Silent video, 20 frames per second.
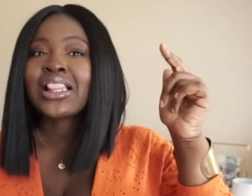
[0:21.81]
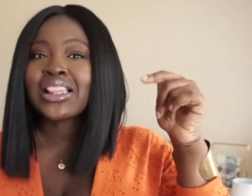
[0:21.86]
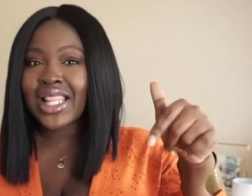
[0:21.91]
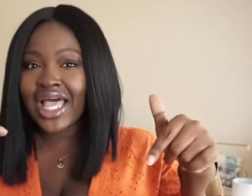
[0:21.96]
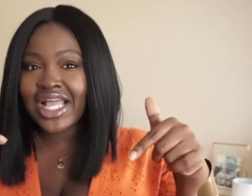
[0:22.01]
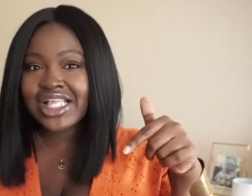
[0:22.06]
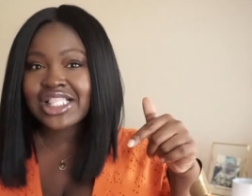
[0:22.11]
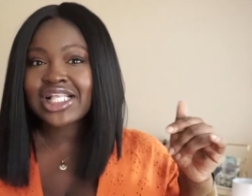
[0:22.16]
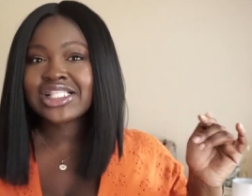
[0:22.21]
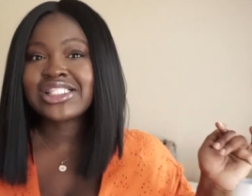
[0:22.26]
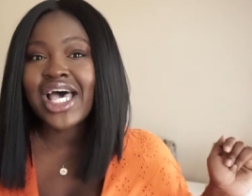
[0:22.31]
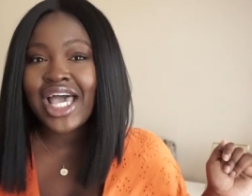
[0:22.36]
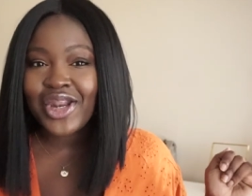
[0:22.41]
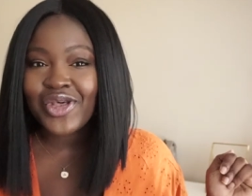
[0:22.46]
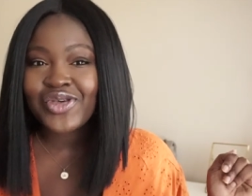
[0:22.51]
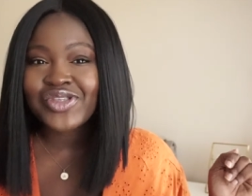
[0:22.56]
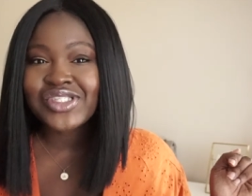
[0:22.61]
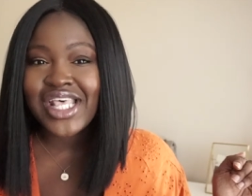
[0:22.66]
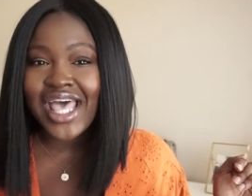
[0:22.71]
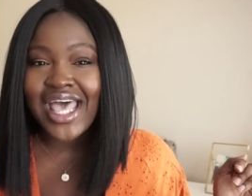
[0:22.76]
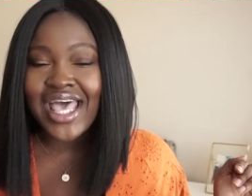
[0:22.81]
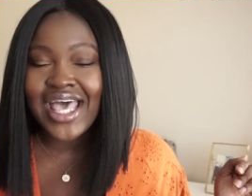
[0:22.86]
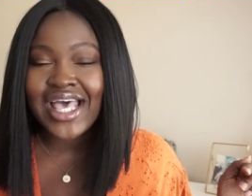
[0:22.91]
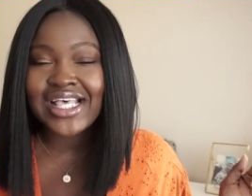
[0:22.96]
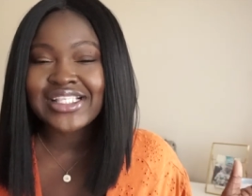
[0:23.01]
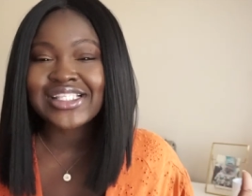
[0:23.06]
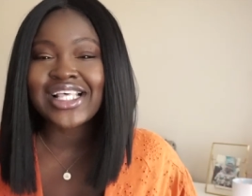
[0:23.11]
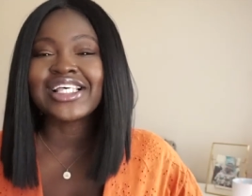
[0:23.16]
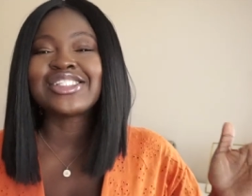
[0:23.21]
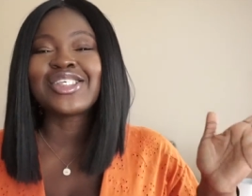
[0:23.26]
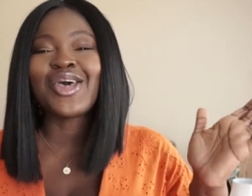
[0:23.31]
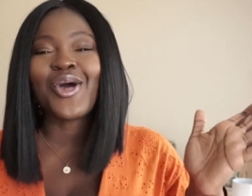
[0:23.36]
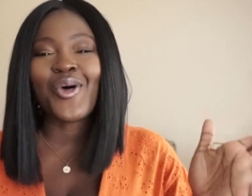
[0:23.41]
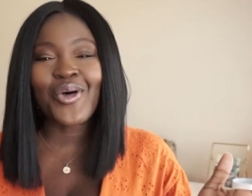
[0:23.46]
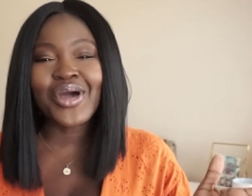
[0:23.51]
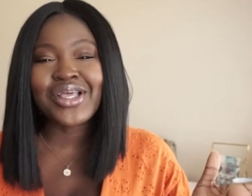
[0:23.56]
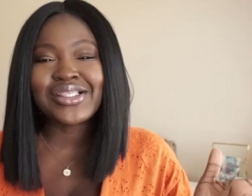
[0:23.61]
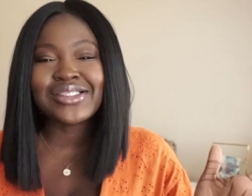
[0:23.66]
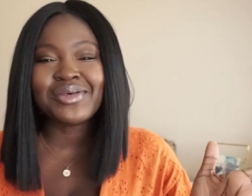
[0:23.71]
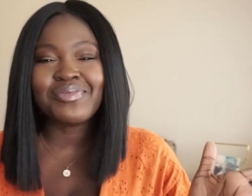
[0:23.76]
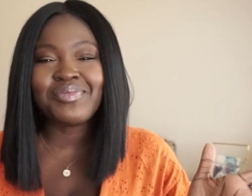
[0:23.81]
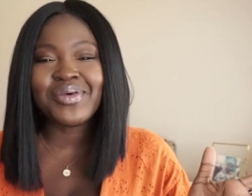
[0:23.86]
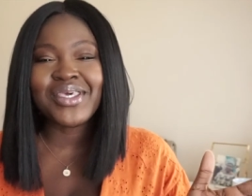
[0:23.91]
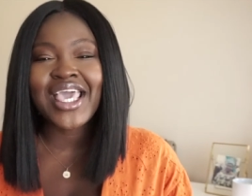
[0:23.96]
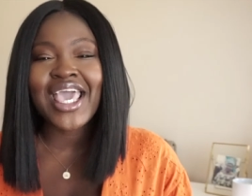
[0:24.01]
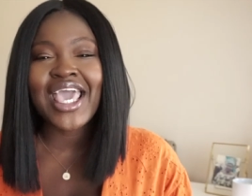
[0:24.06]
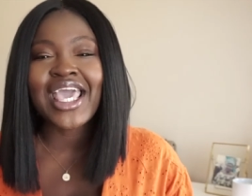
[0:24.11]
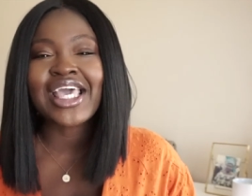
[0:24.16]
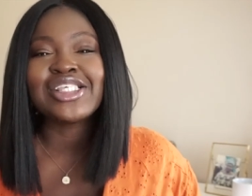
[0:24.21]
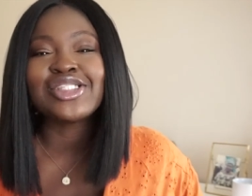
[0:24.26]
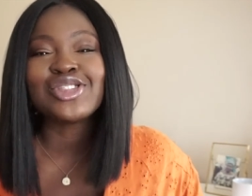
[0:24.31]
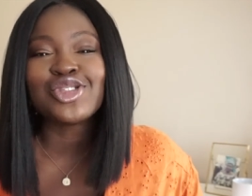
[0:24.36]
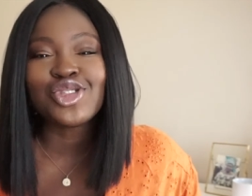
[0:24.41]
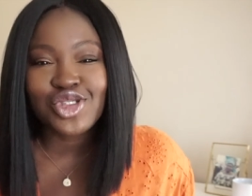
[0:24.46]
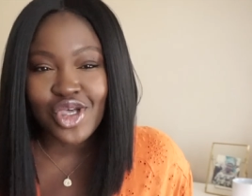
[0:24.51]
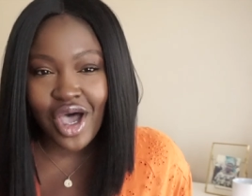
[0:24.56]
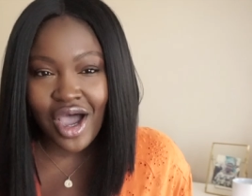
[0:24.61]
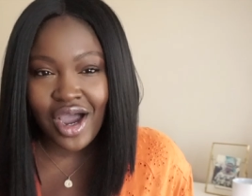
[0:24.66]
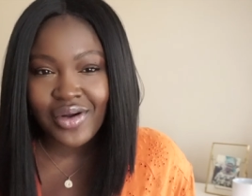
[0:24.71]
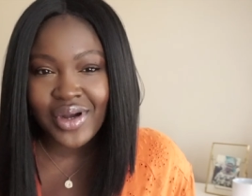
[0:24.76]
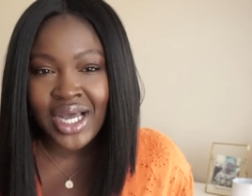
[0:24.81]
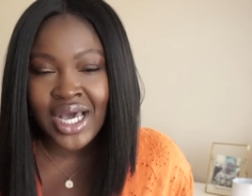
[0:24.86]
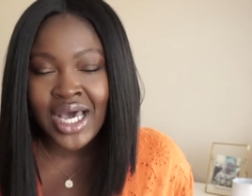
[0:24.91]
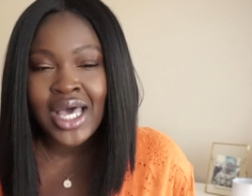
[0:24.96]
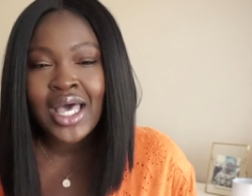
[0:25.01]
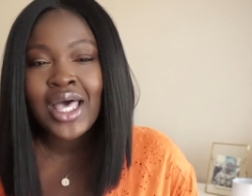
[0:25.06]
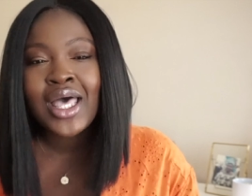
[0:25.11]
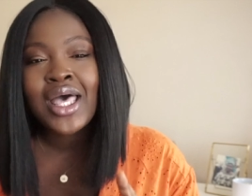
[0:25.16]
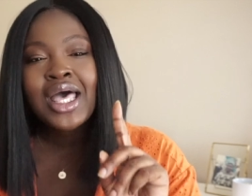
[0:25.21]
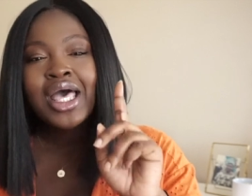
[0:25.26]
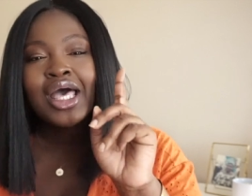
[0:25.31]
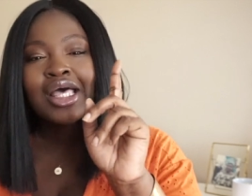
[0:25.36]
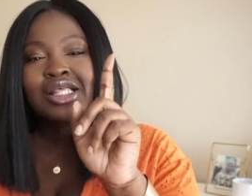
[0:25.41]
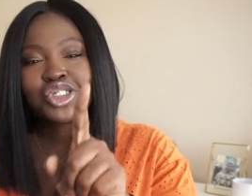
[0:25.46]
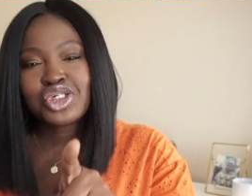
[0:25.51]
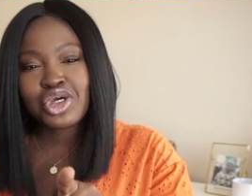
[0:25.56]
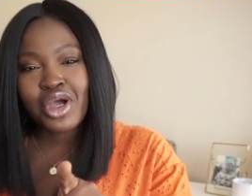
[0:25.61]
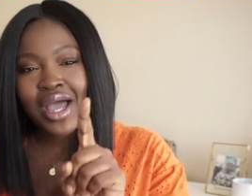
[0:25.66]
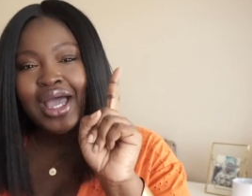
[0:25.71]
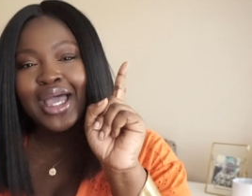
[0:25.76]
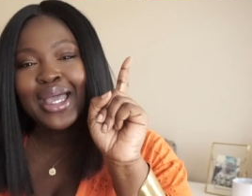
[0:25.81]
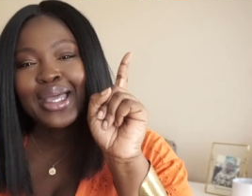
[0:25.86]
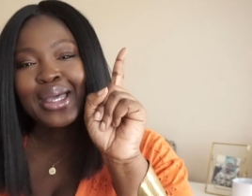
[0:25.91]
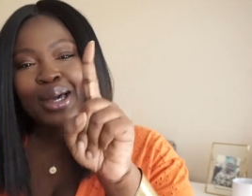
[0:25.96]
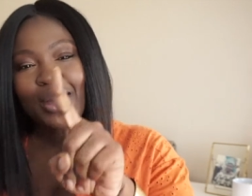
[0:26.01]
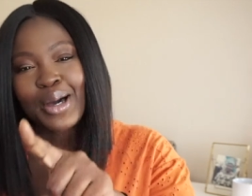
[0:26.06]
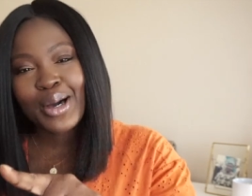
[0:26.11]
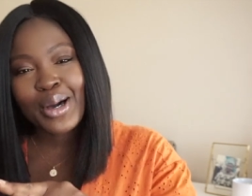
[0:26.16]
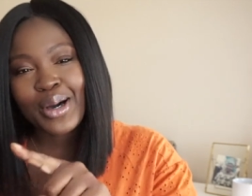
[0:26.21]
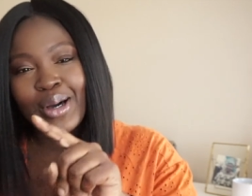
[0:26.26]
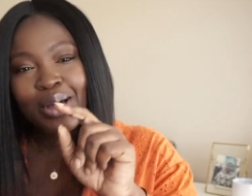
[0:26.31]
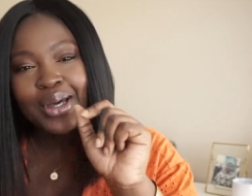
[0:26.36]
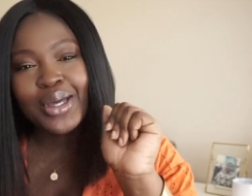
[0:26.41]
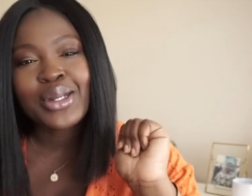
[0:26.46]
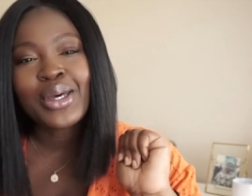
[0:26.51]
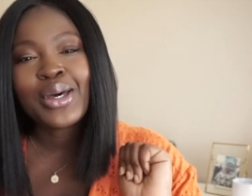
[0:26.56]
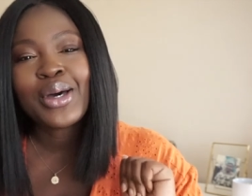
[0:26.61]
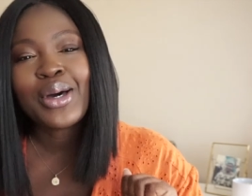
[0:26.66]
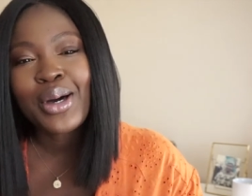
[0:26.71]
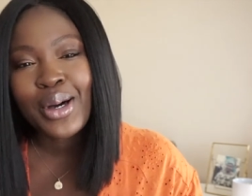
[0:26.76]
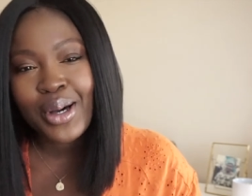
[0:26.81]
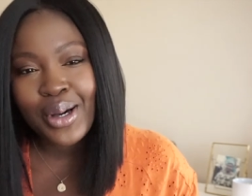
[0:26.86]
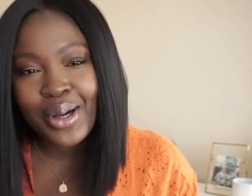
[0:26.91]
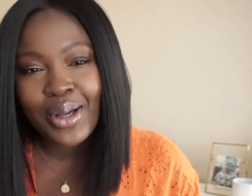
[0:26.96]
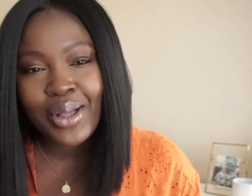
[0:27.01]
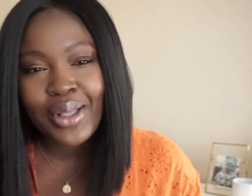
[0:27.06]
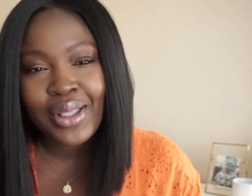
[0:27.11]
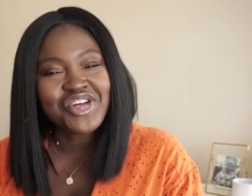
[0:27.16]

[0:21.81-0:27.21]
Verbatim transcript: like the title says, it's going to be a Zara try on haul.